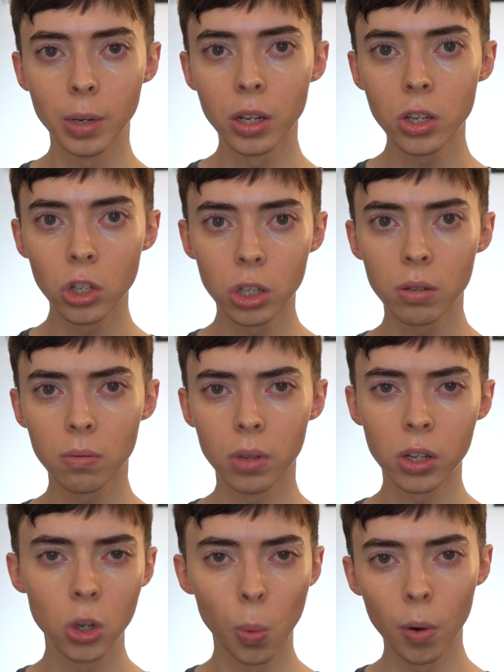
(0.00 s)
It is the
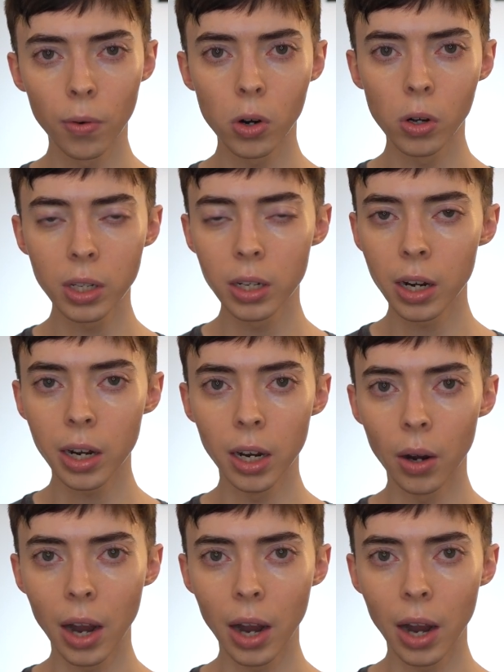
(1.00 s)
Super Bowl tonight.